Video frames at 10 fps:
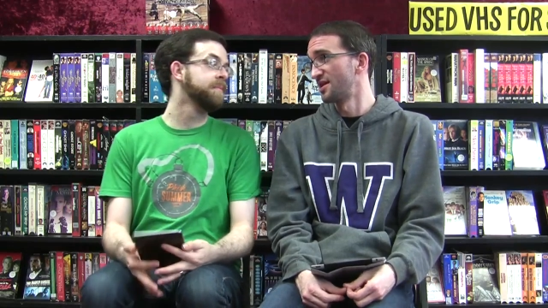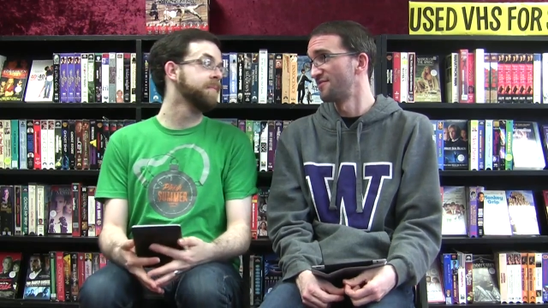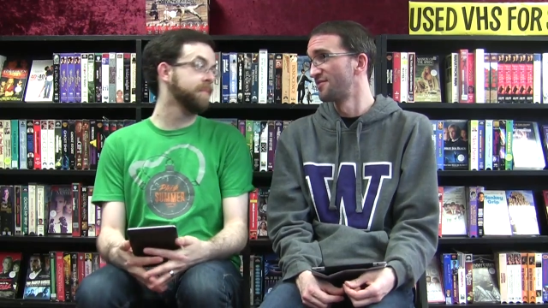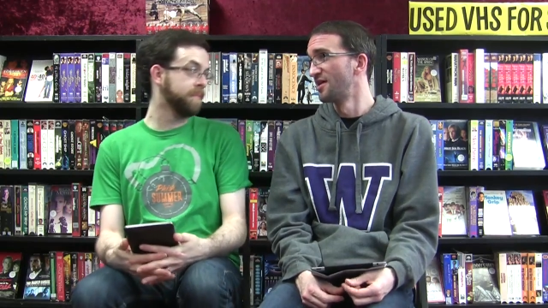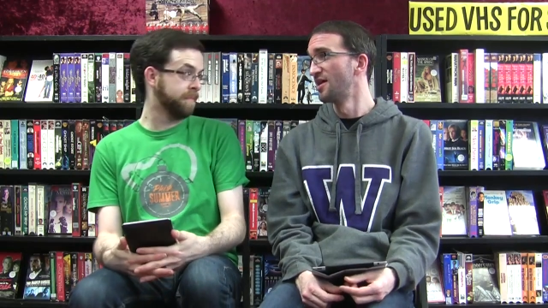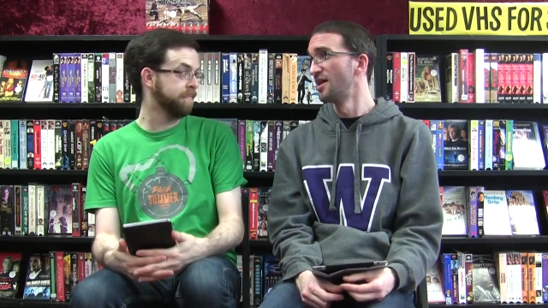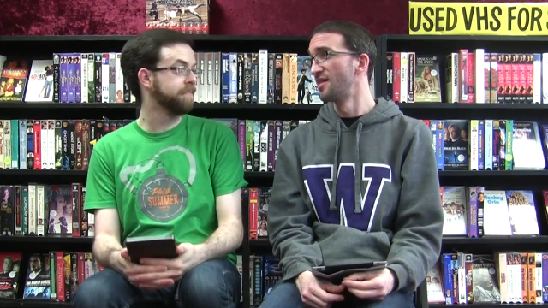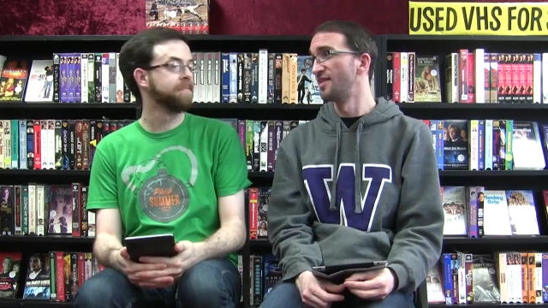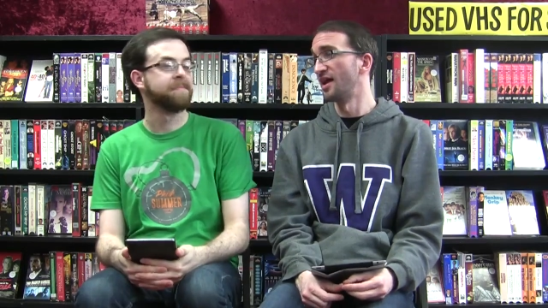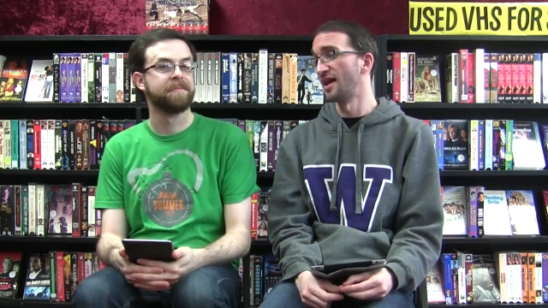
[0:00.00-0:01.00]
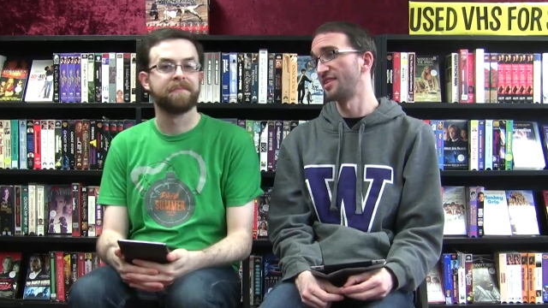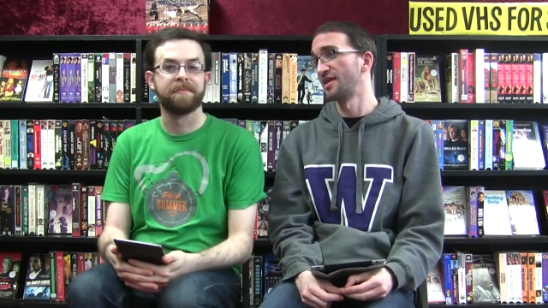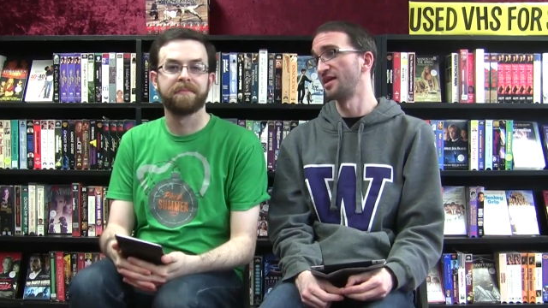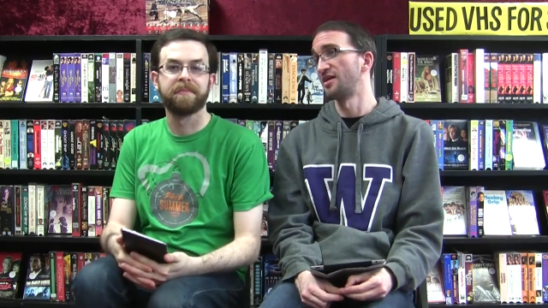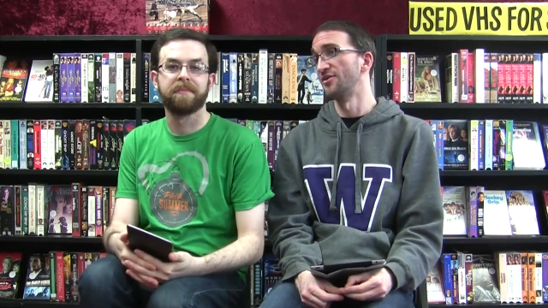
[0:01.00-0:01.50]
Speaker 1: stuff mm-hmm. that I
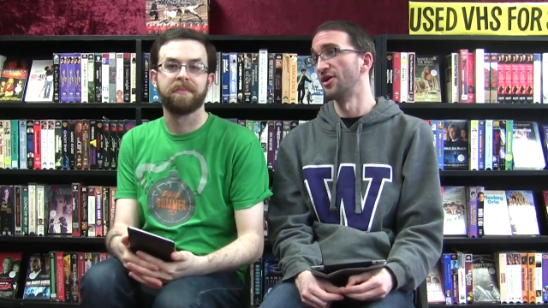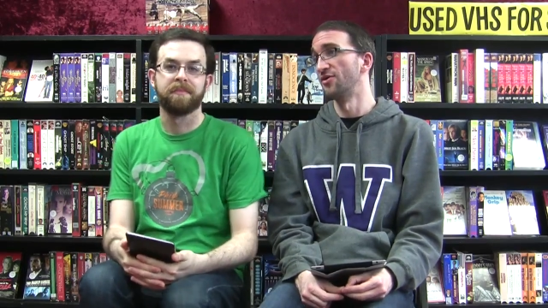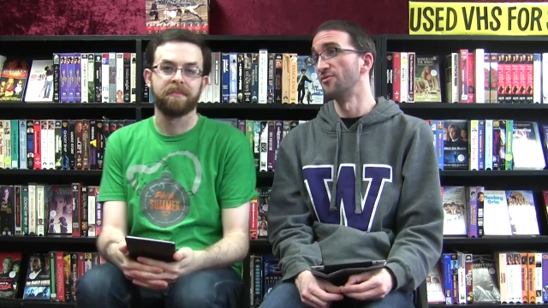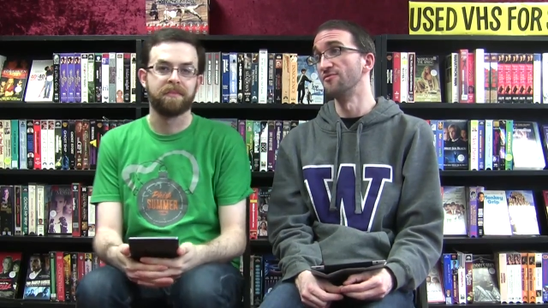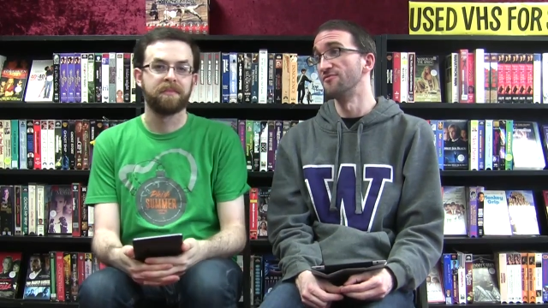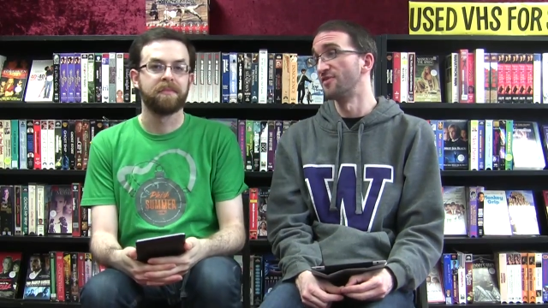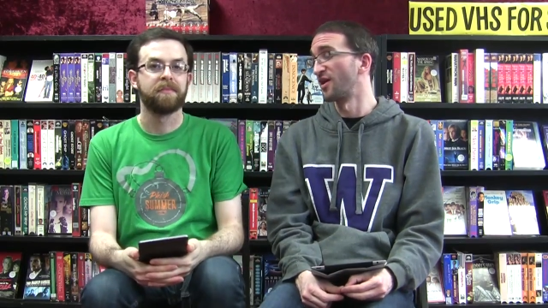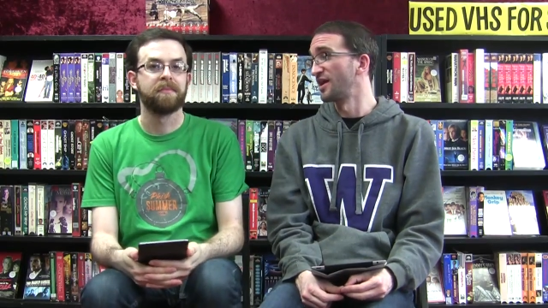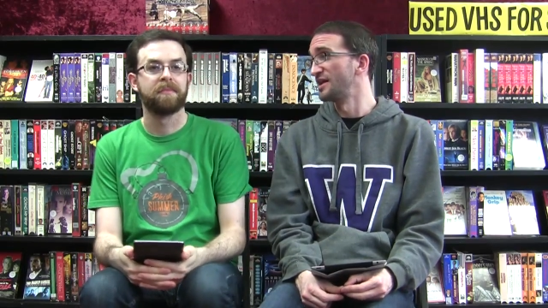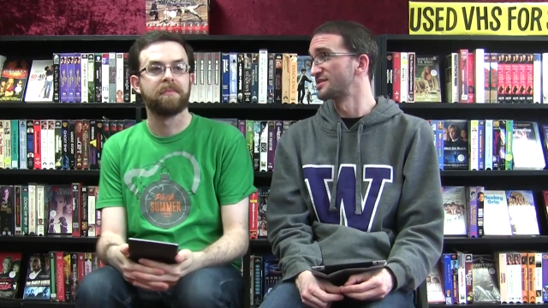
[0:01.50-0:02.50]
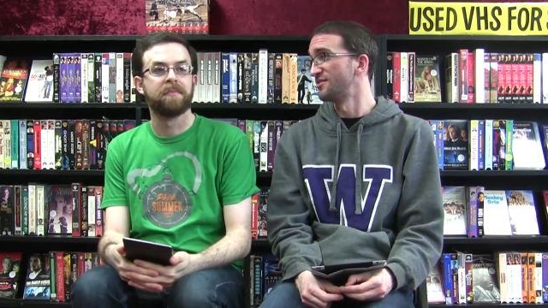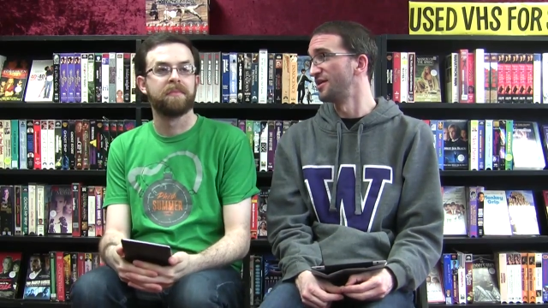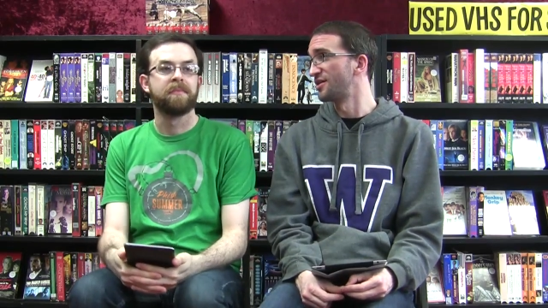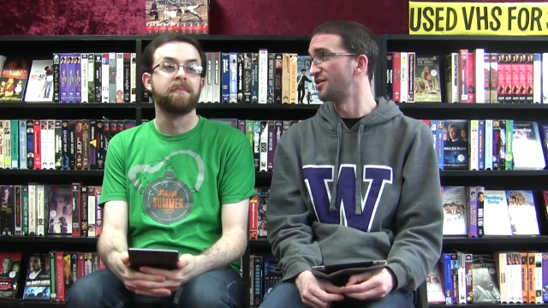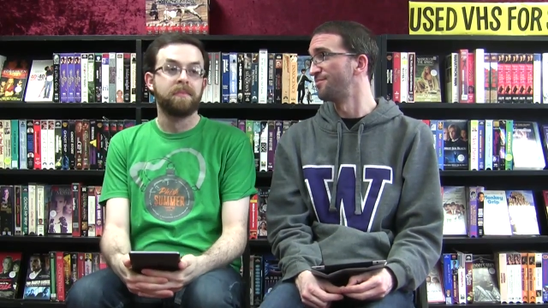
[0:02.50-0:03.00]
think you know very easily
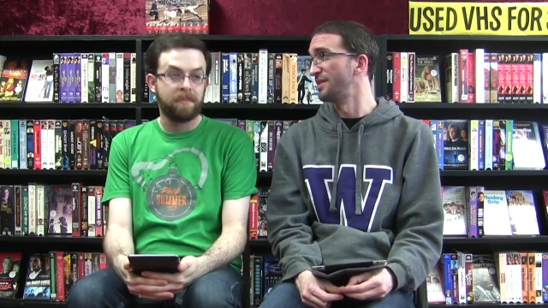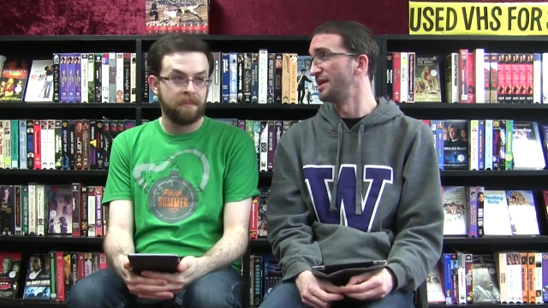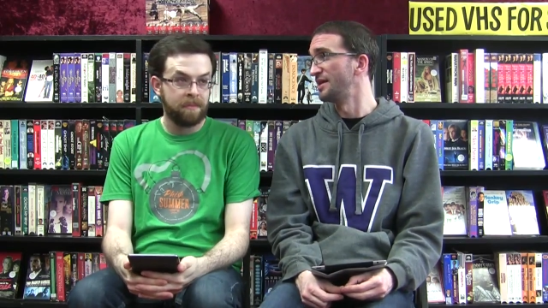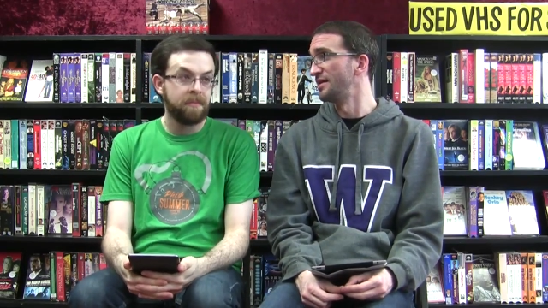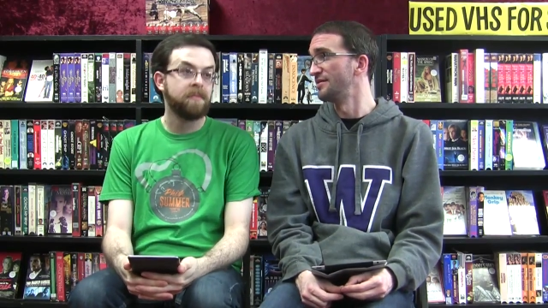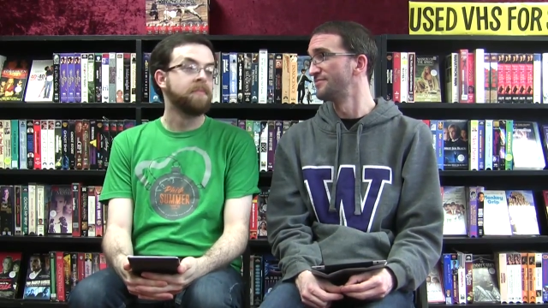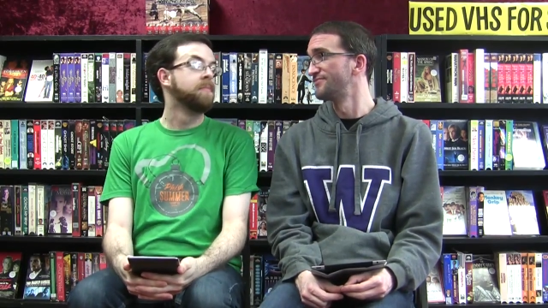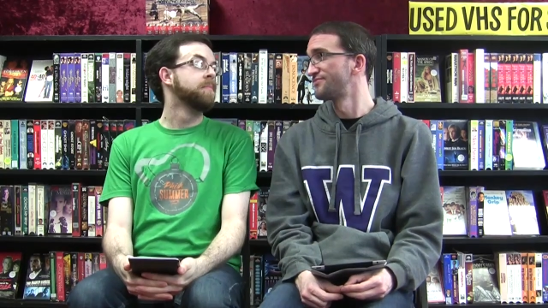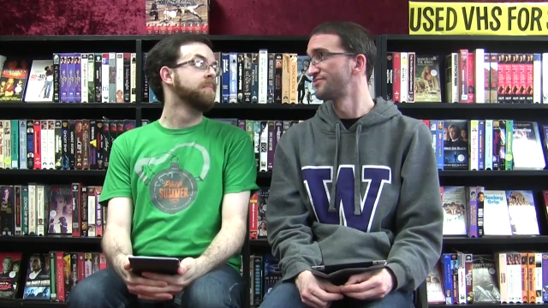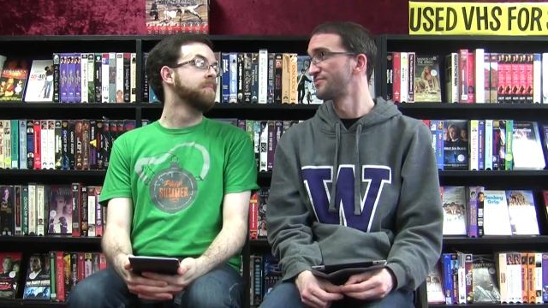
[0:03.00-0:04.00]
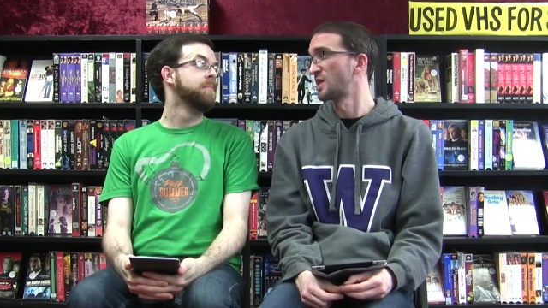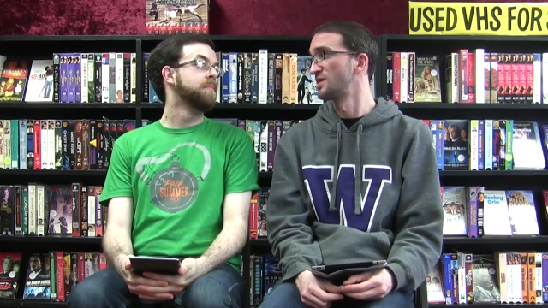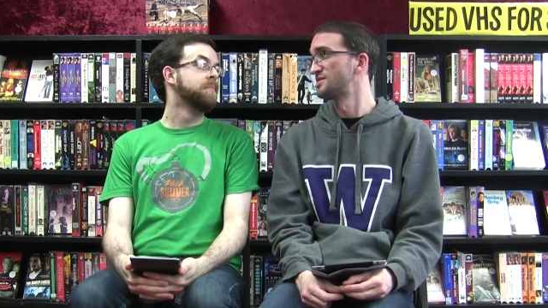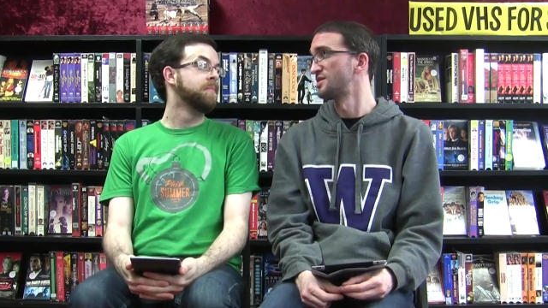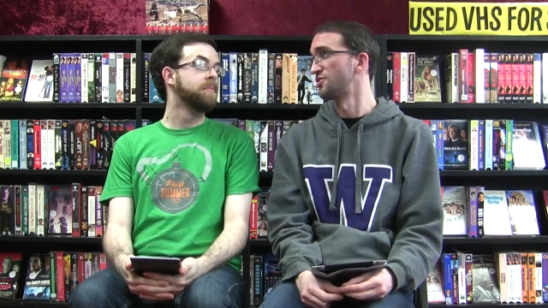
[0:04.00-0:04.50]
could be
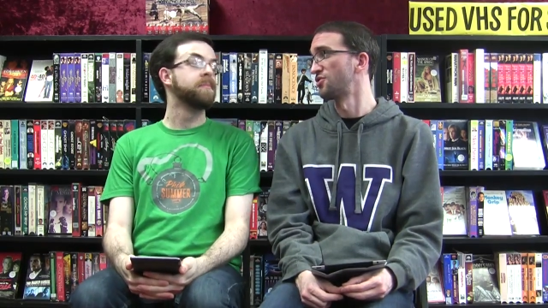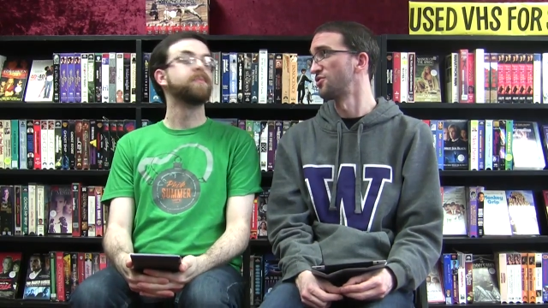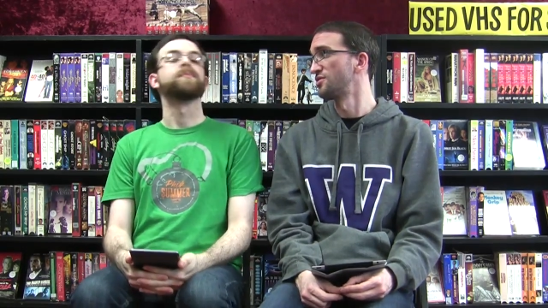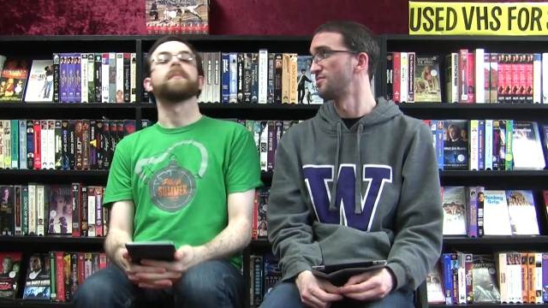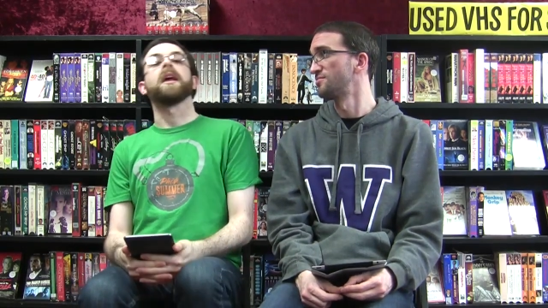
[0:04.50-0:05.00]
considered